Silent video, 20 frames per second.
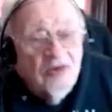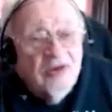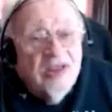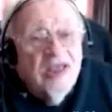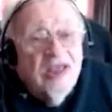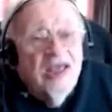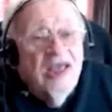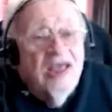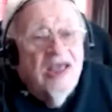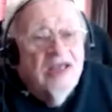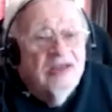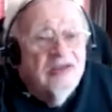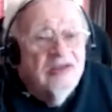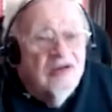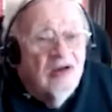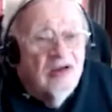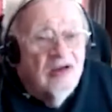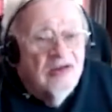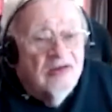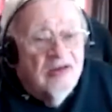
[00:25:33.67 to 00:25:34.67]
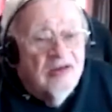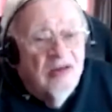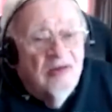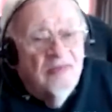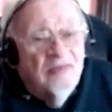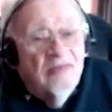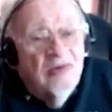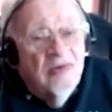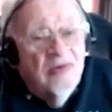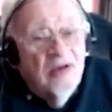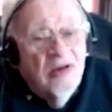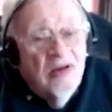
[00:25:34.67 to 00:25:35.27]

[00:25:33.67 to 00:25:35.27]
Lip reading: can't judge him